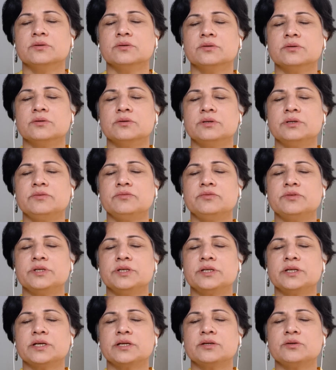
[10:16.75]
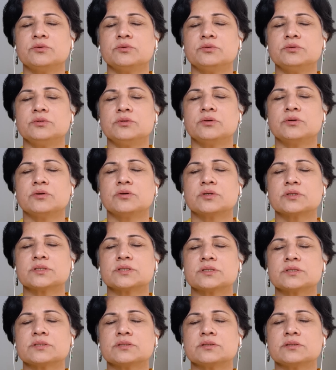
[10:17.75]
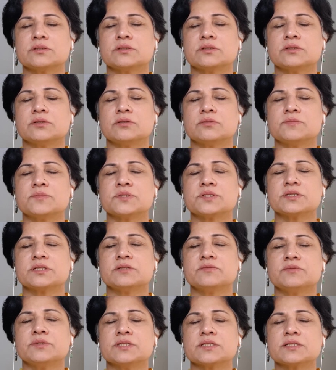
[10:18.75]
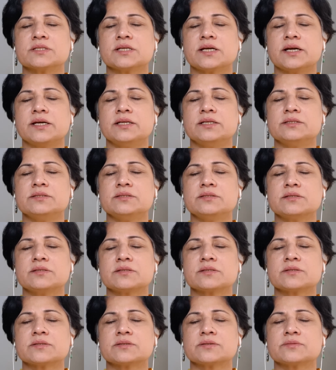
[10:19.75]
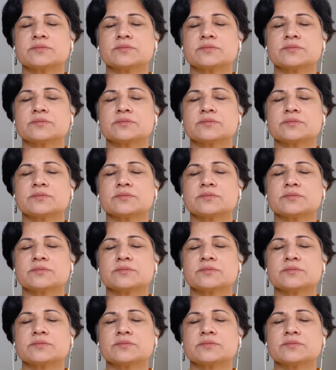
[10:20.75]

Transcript: Or if there are no thoughts, observe the silence.